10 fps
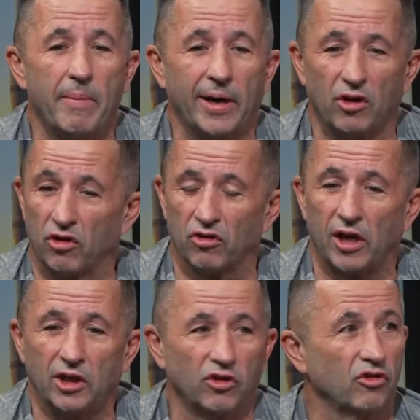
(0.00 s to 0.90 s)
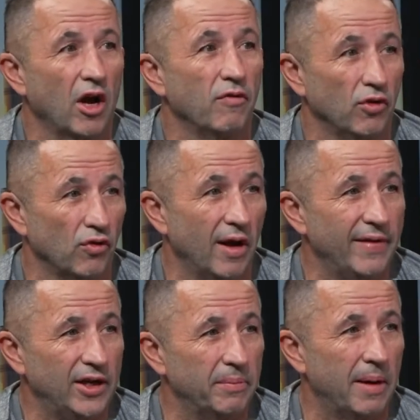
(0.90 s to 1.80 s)
I just decided to just go for a drive
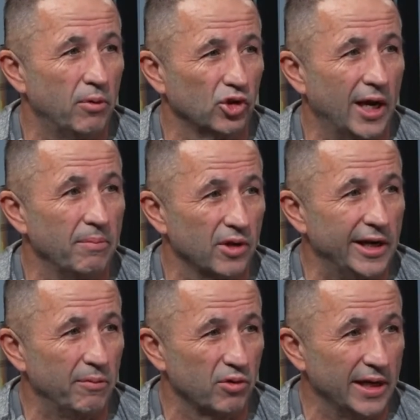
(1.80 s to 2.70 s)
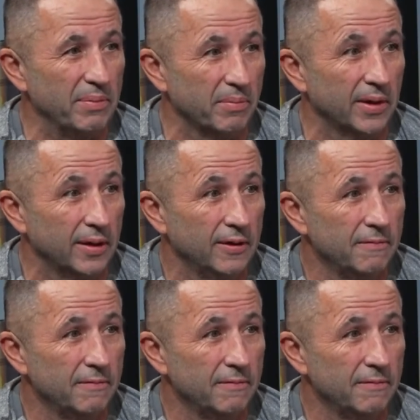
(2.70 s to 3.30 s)
out to Bab el Shams and let him sleep a bit.